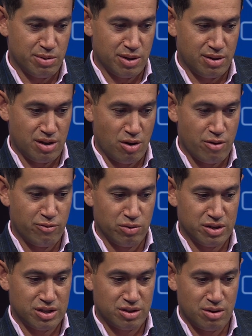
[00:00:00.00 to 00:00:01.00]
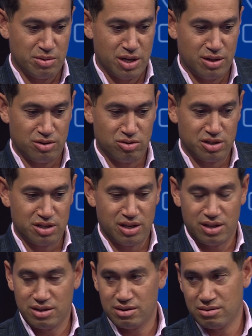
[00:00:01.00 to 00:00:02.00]
But the Oval this time of year,
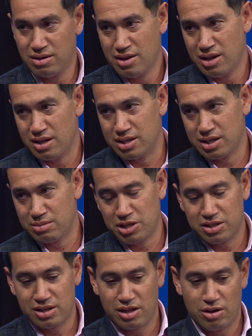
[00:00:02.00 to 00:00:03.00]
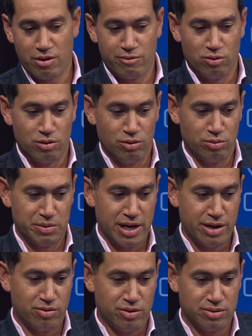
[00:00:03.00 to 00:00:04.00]
traditionally the Test matches at the Oval are a little bit
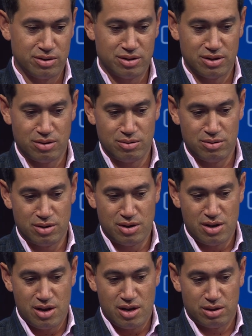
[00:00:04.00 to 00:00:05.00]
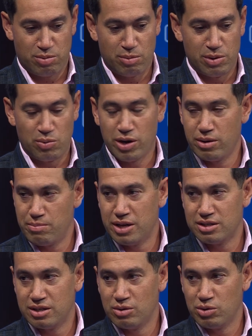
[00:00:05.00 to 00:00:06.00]
later on, so it's probably one of the
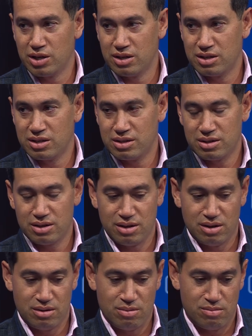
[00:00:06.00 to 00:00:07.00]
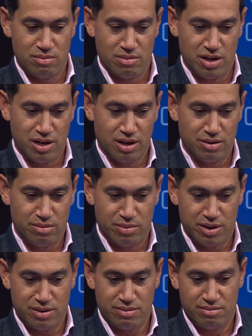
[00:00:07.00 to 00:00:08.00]
bouncier wickets in England,
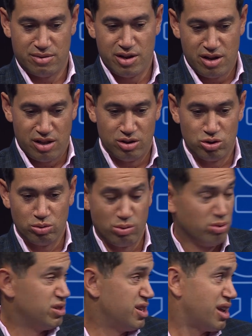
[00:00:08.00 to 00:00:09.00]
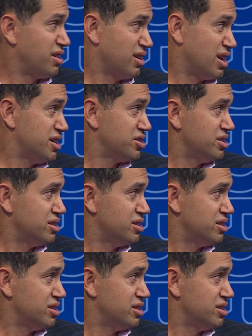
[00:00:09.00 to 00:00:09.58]
but the Duke ball did nothing last year,